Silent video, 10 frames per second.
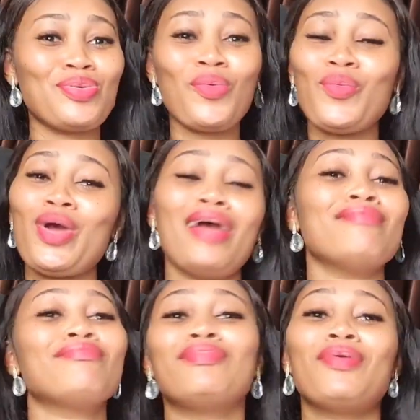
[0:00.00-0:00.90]
So
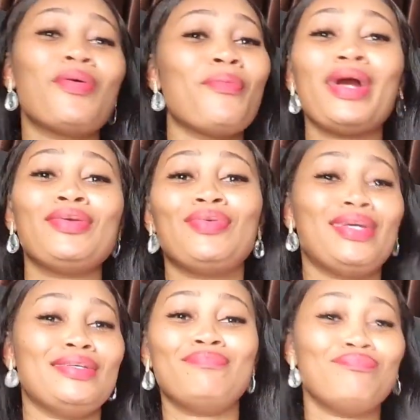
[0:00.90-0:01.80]
my
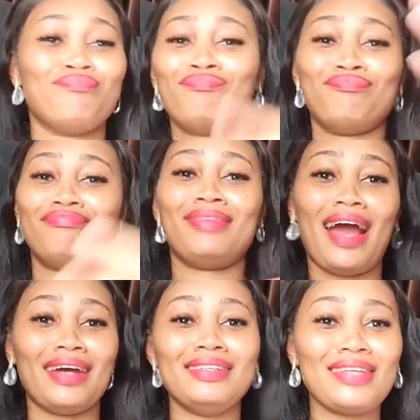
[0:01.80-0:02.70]
UK
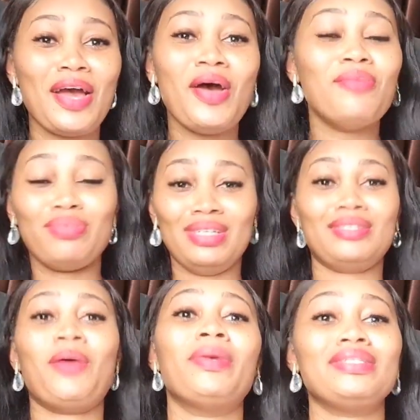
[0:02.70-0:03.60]
guys,
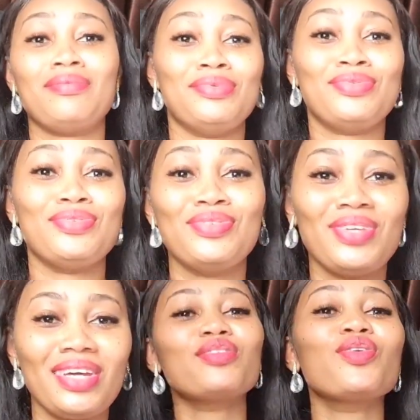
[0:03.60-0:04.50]
please come and take me to the UK.